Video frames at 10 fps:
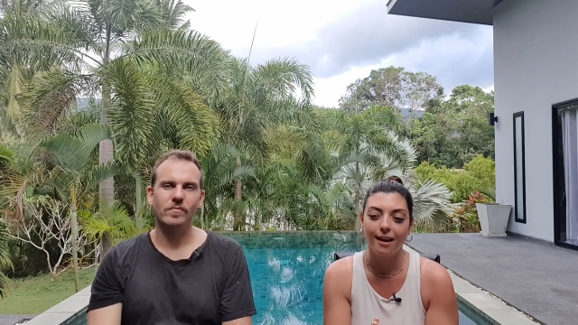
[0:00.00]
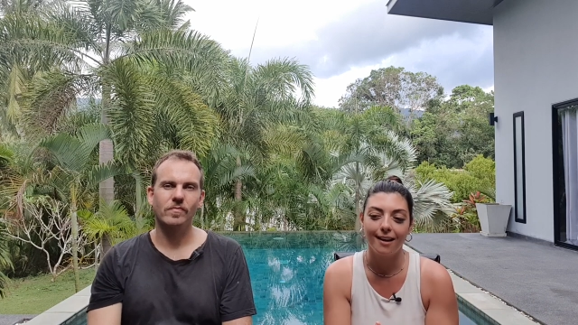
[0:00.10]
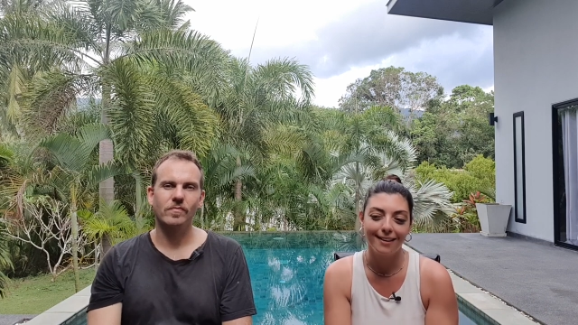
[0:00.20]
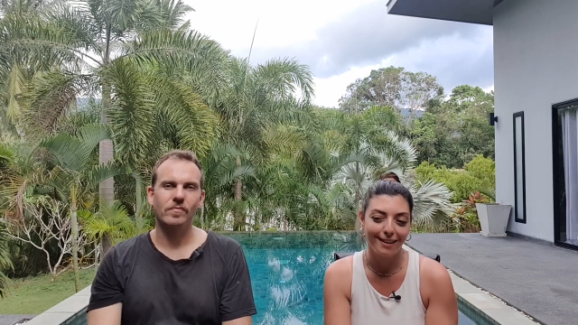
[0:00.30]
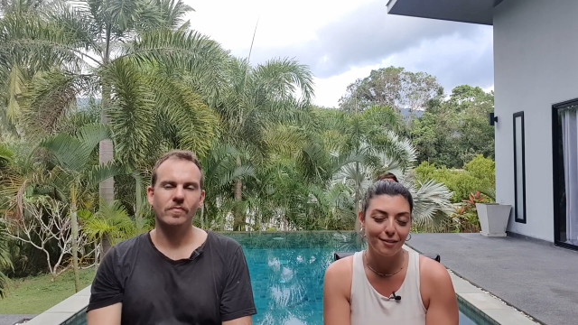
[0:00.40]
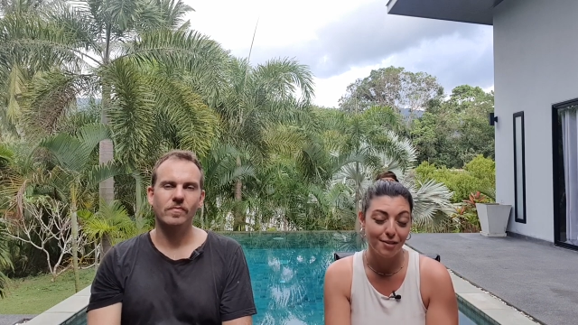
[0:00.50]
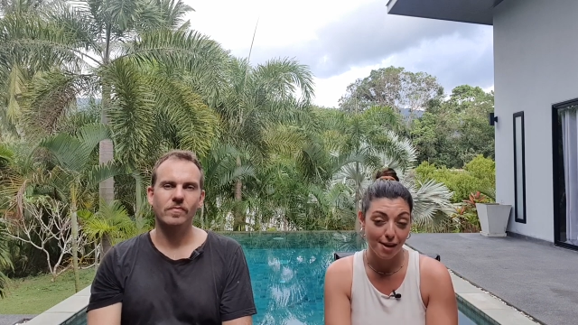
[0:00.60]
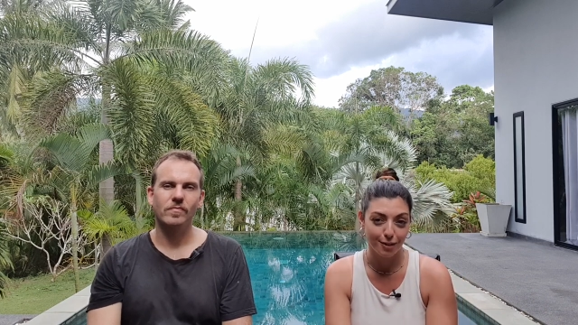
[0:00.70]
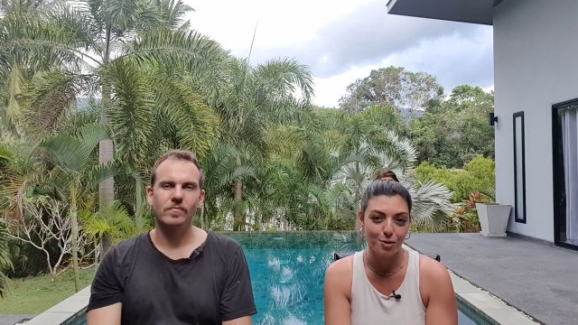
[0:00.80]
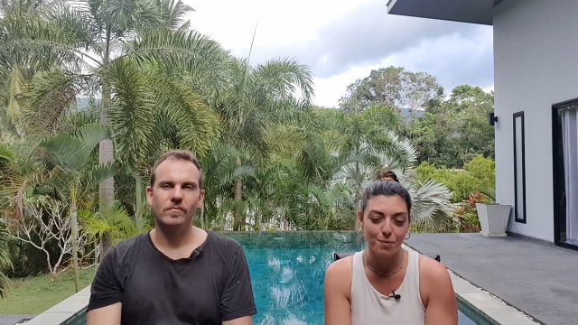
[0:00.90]
Speaker 1: I love
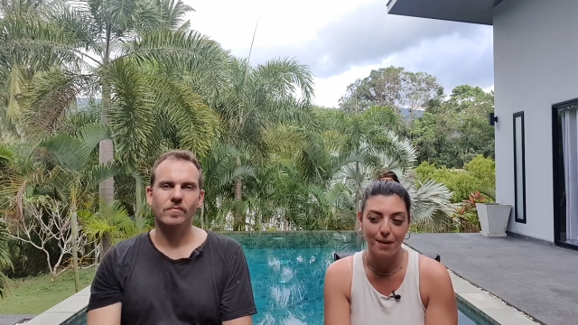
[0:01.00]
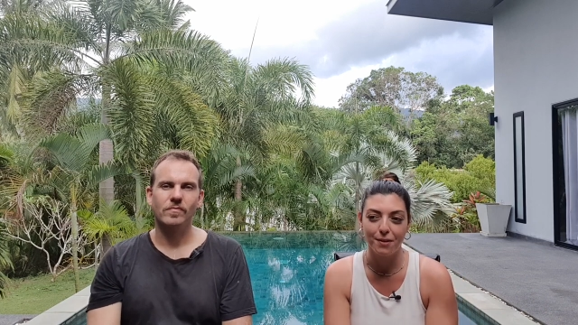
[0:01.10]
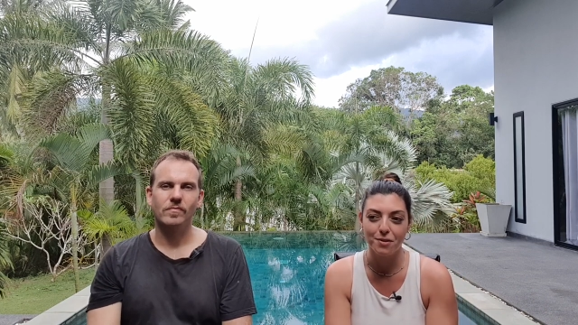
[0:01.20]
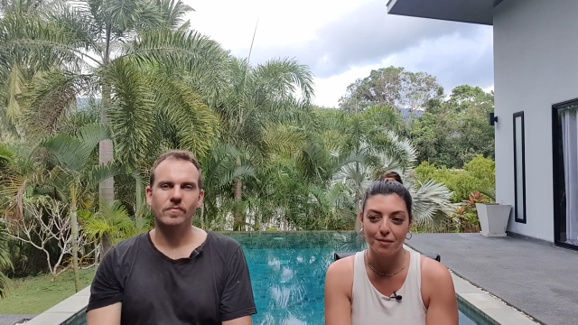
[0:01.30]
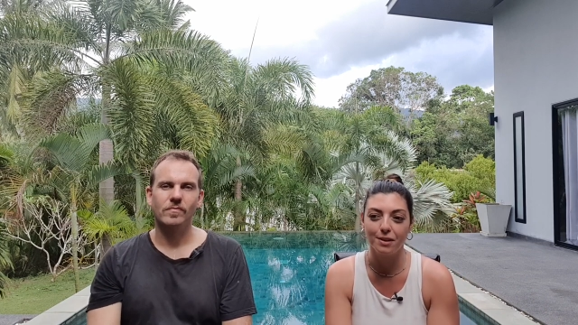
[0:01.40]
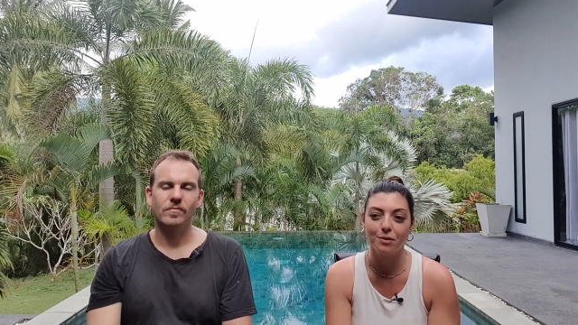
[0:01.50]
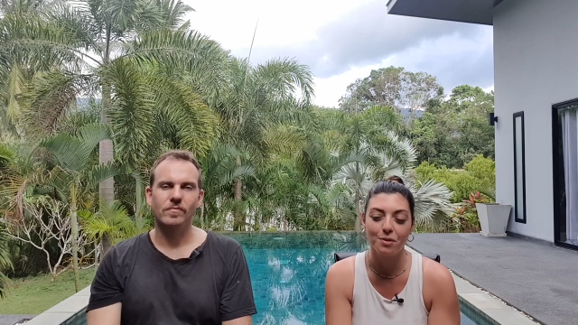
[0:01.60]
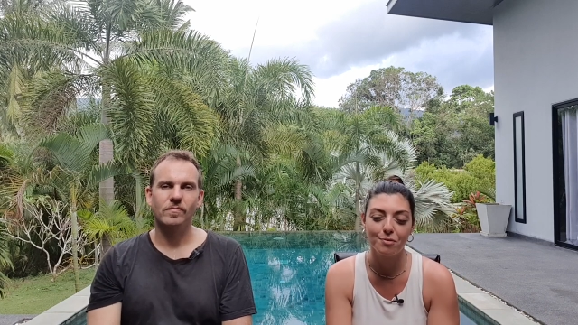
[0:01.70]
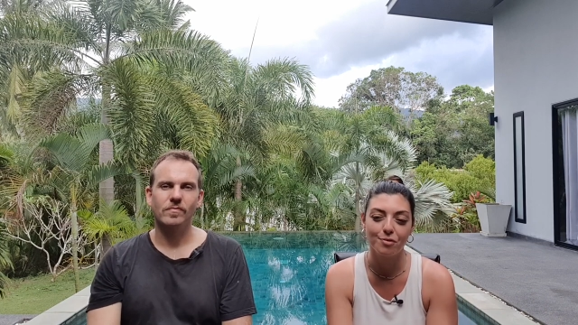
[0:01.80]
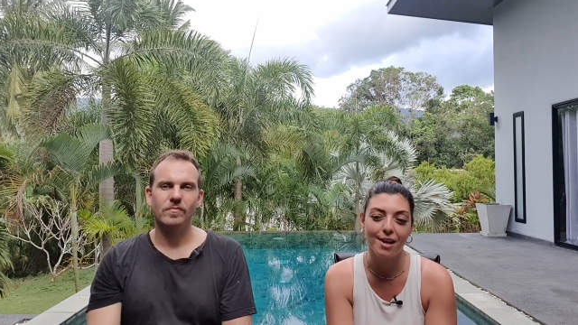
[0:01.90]
that as well, traveling
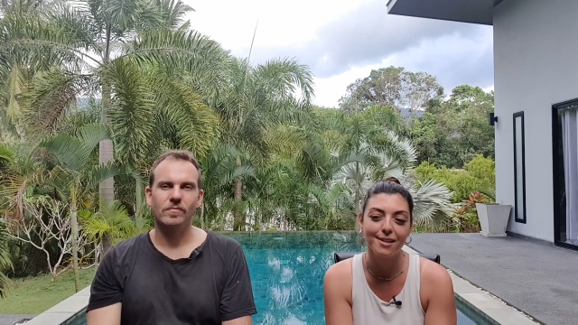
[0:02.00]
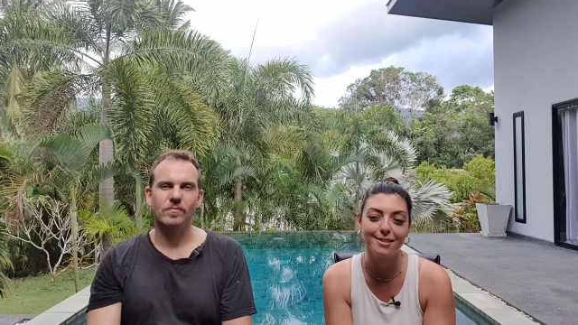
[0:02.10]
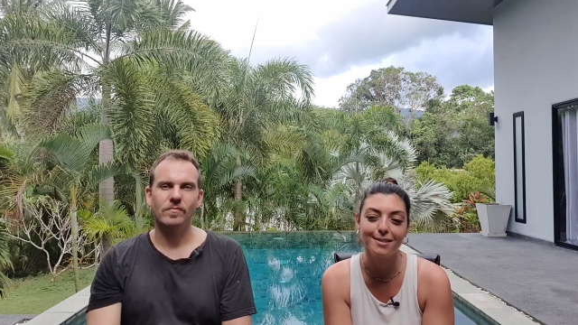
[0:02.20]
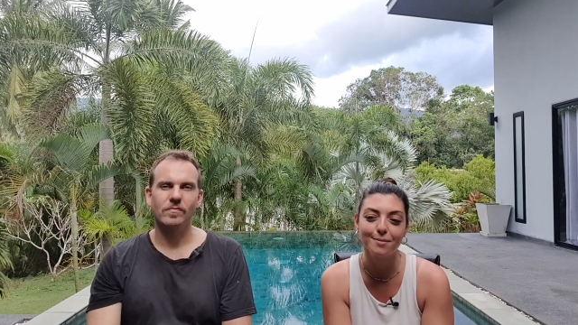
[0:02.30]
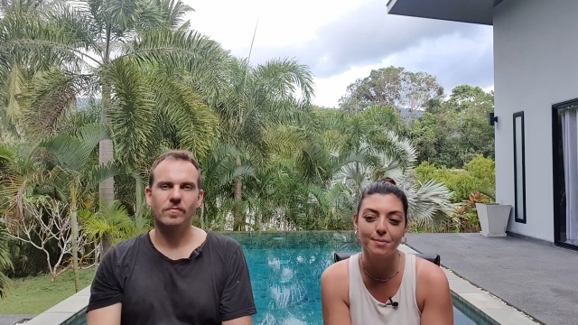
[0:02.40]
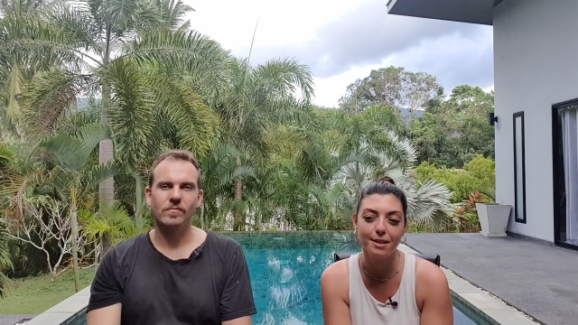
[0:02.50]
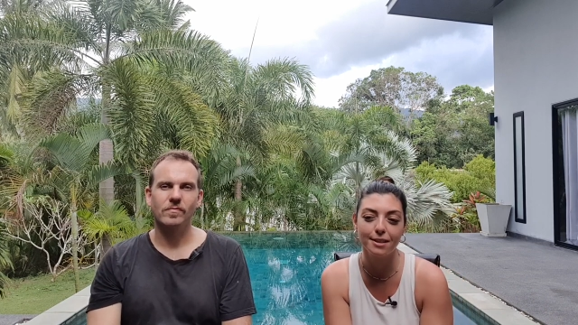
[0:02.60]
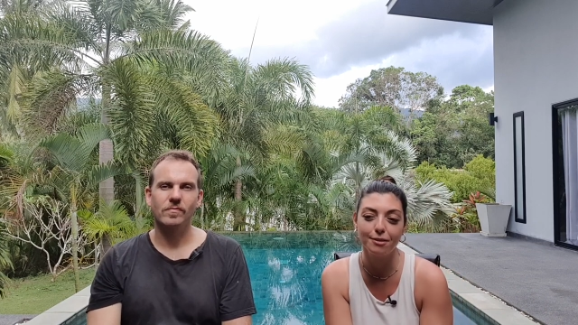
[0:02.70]
with friends. But